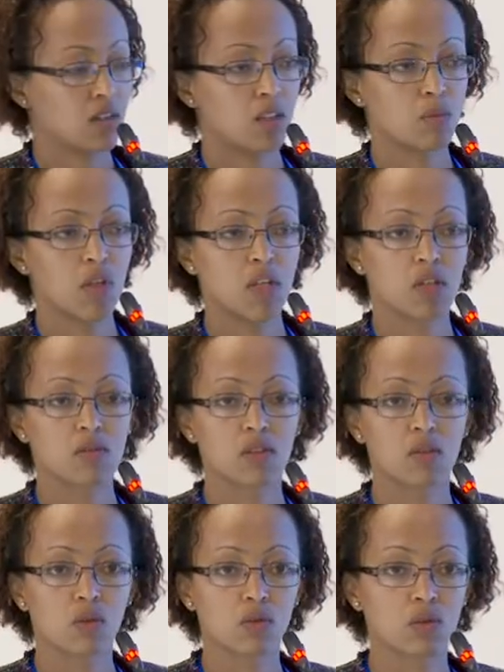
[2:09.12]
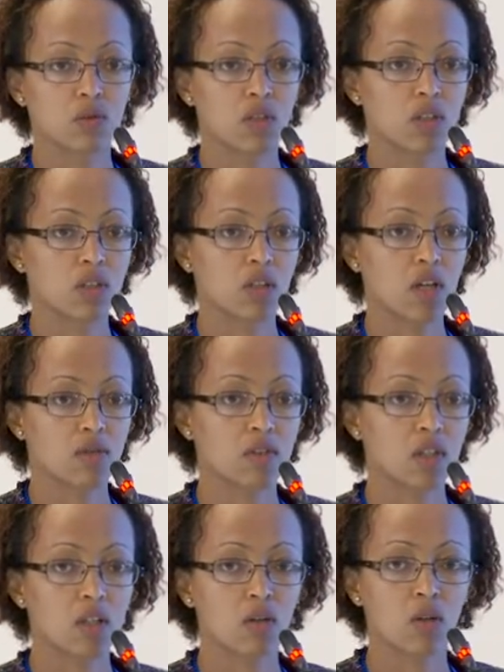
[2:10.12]
a benefit of
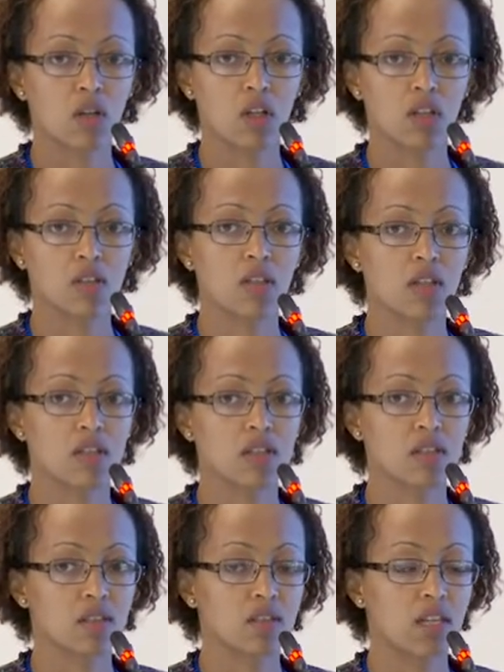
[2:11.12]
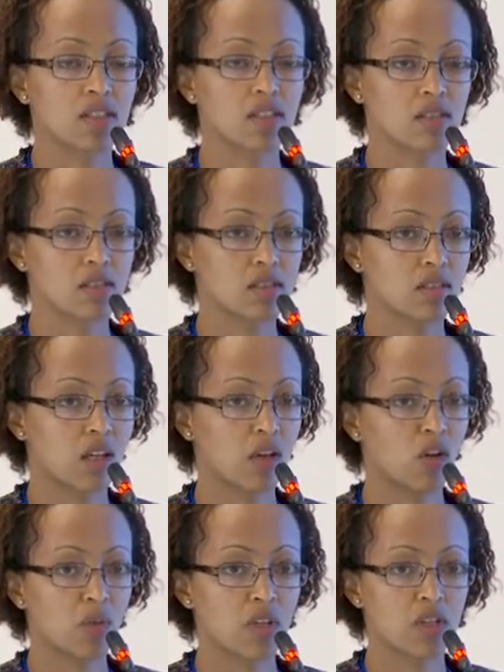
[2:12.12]
having an does
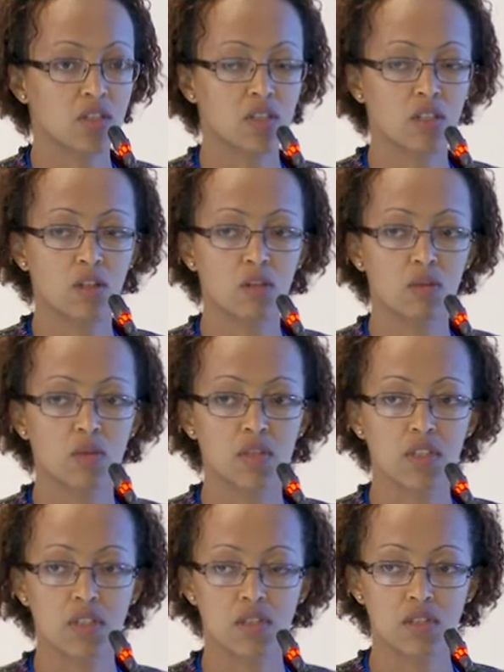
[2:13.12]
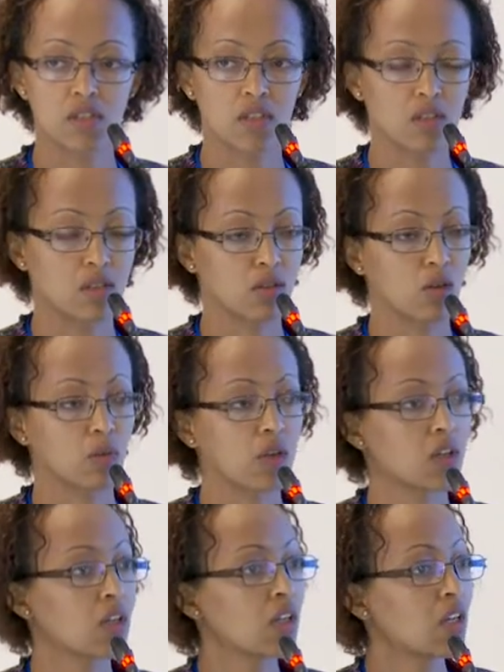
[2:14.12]
agglomeration economies exist in
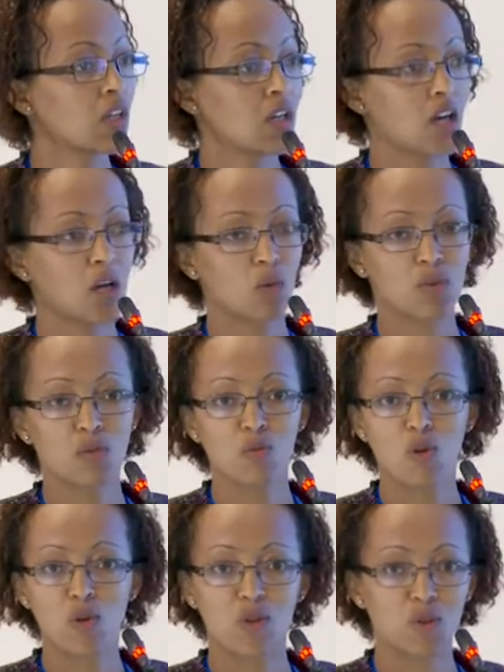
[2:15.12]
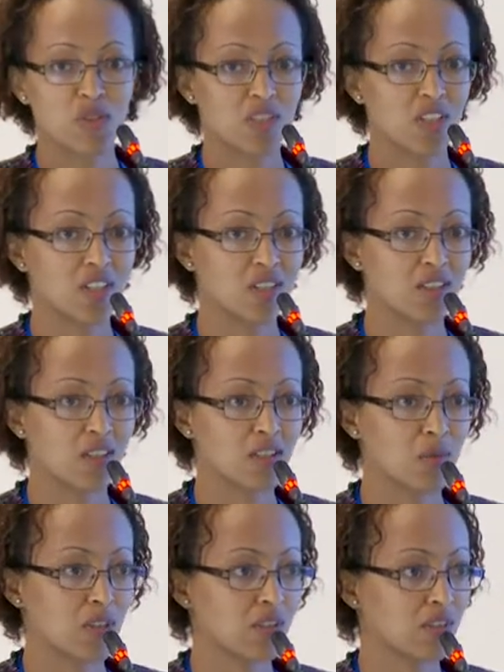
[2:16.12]
Ethiopia? I wouldn't bore you with the
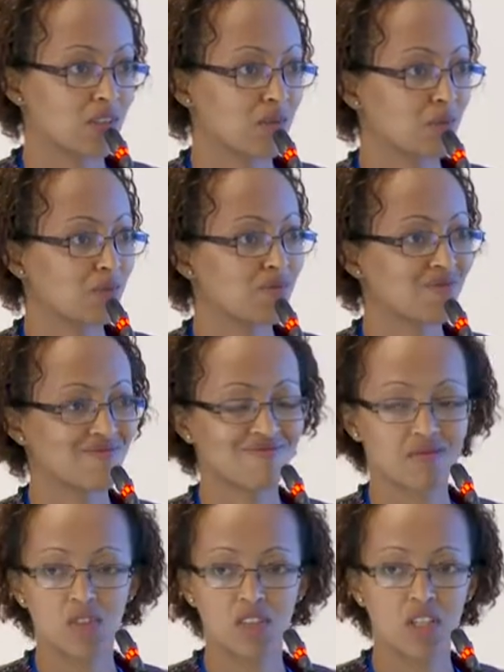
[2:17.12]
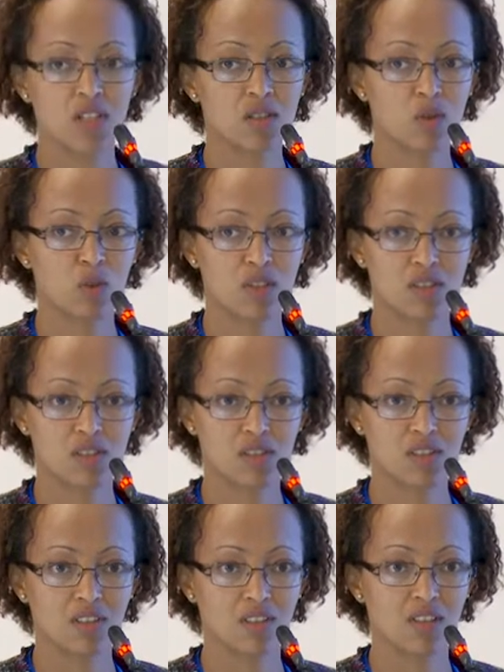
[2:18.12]
details, but yes
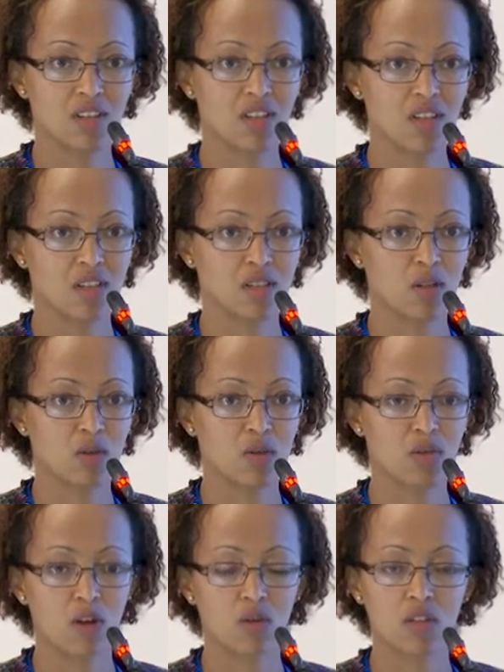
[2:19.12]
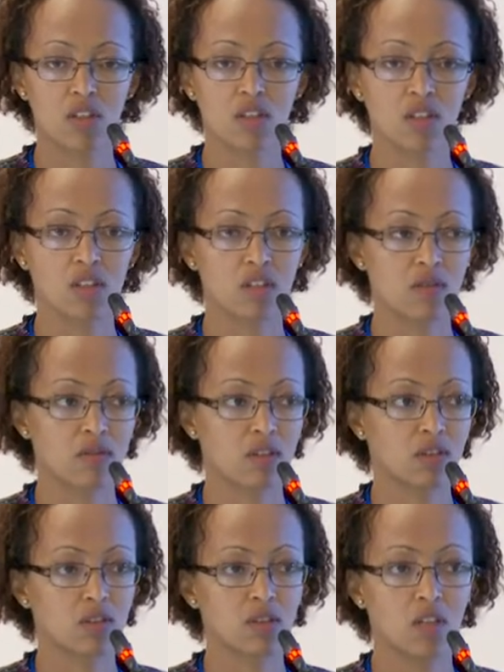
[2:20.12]
was the answer we found in a
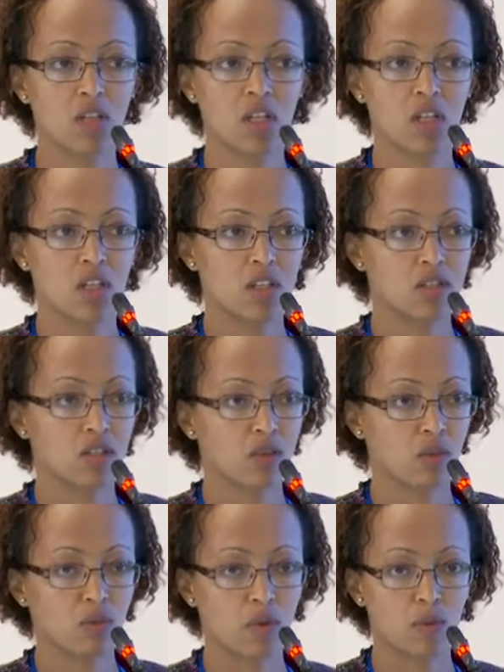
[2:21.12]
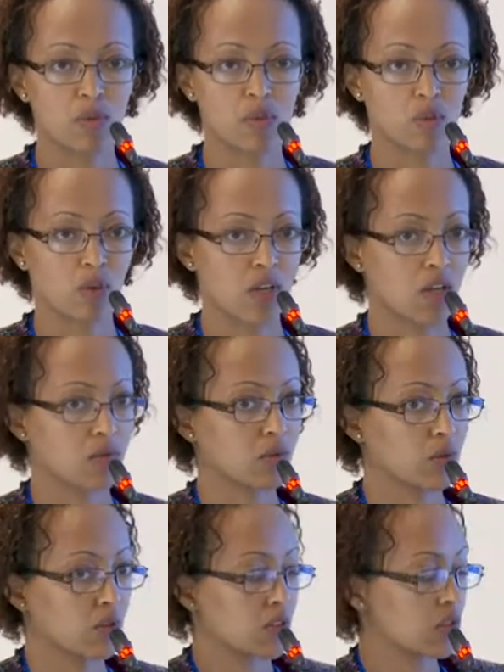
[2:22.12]
different set of papers we
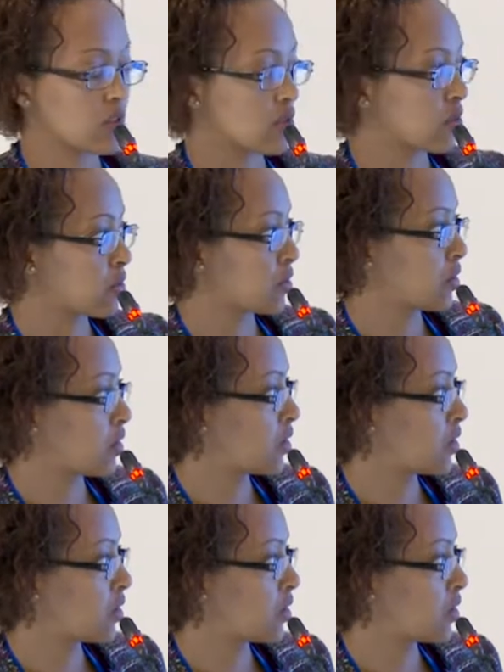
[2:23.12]
have on these issues.